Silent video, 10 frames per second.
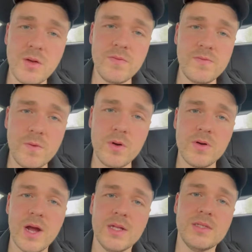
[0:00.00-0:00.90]
over four
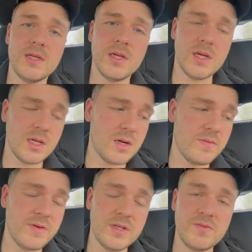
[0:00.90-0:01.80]
grand in our
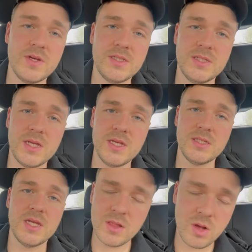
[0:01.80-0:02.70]
first 30
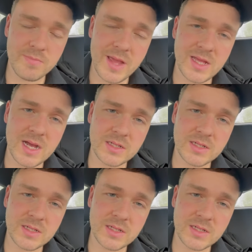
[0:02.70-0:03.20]
days and long may that